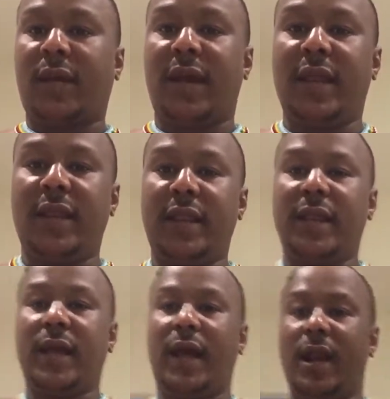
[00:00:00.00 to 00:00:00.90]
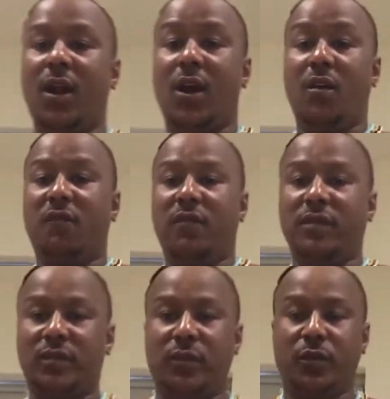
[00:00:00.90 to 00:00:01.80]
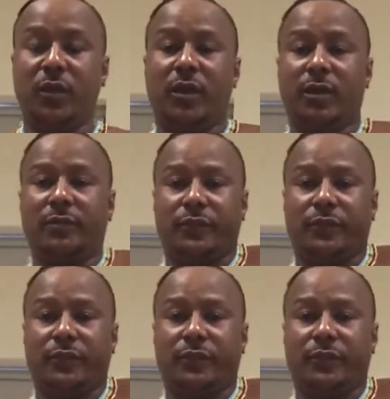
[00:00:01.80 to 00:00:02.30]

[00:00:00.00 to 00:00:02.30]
and I love this look.